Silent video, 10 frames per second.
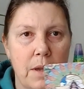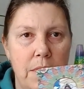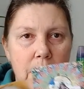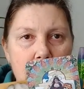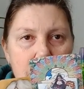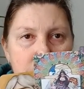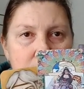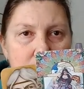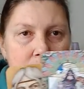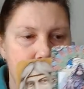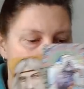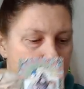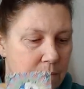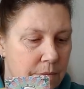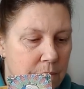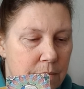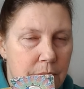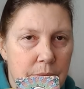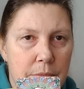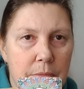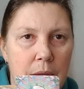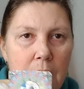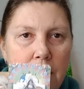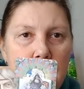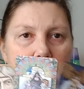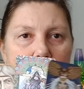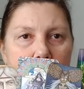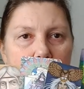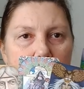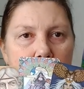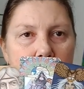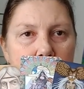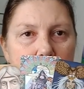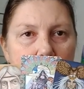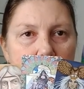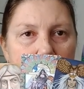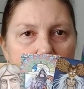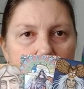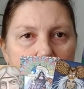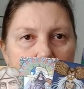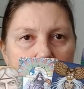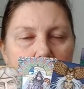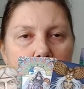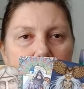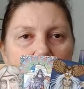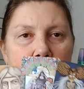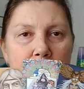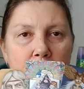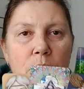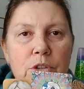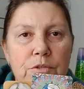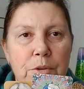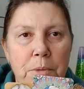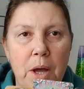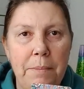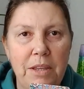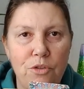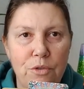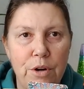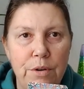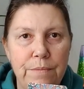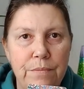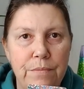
this, and this is being blocked from coming through.